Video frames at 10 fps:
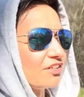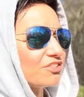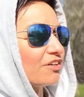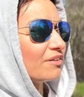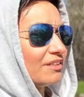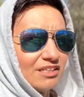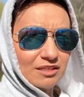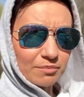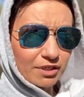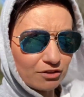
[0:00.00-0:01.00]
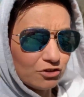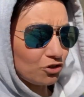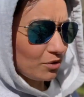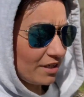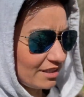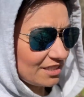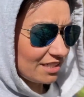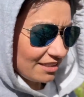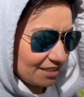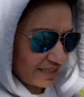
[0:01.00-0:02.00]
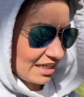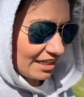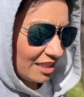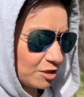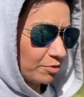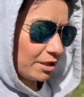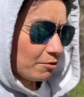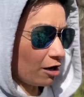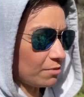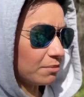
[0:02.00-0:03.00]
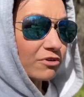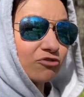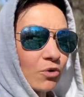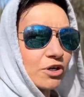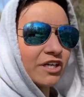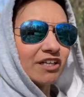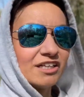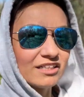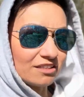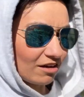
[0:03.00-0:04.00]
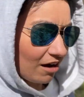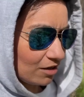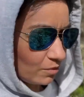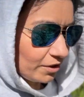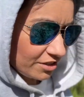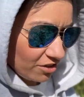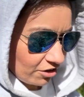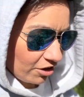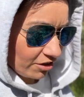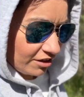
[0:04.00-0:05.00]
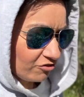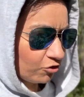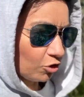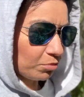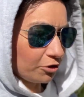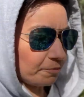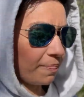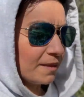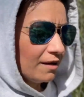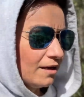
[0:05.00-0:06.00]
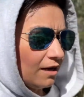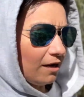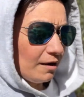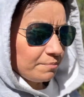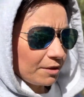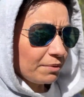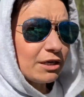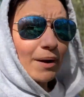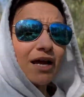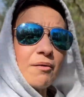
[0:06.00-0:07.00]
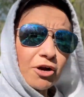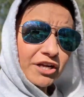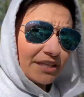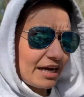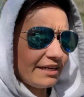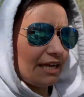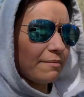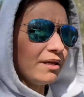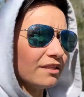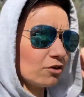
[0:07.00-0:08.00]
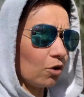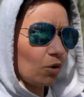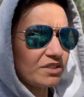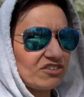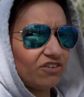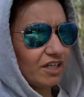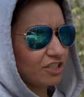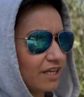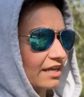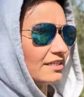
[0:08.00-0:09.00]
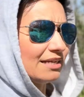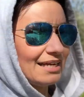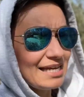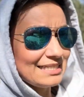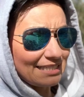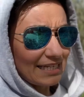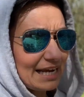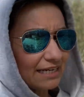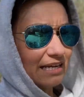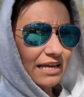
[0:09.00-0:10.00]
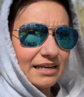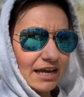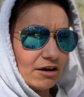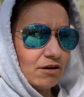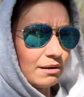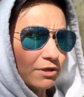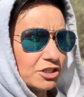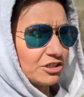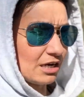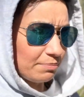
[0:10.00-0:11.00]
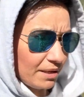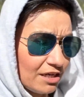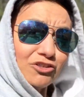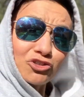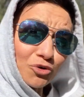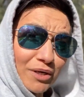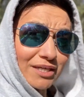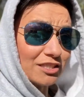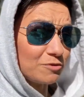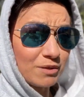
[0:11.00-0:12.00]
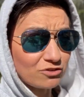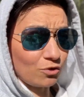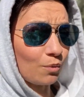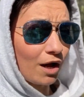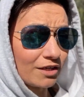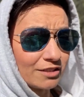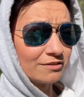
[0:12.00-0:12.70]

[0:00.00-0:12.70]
So better enjoy this sunny spring moment before the cottonwoods are in full bloom. But anyway, I'm already in the Night Game. The goal is to finish that tonight. And now I'm gonna shut up and enjoy this peaceful walk.